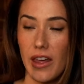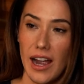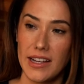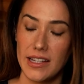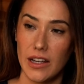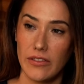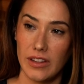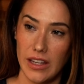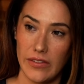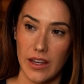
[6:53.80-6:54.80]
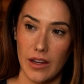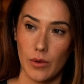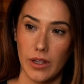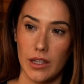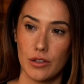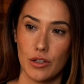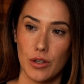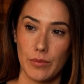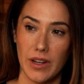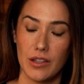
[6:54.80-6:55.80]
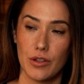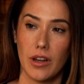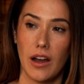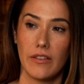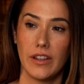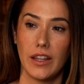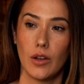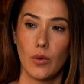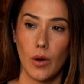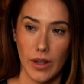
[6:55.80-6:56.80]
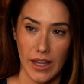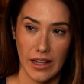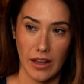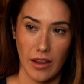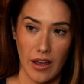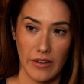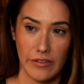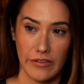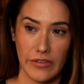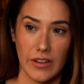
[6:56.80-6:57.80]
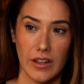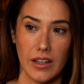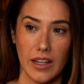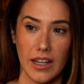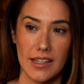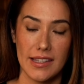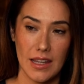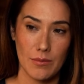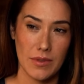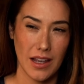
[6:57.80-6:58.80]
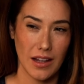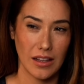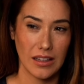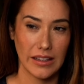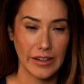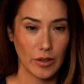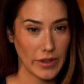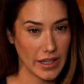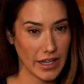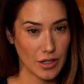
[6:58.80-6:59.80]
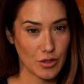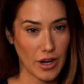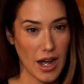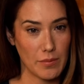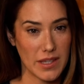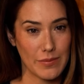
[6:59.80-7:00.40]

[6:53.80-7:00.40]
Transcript: The idea of leaving a relationship because you're not feeling, quote, in love seems a little bit like a trap,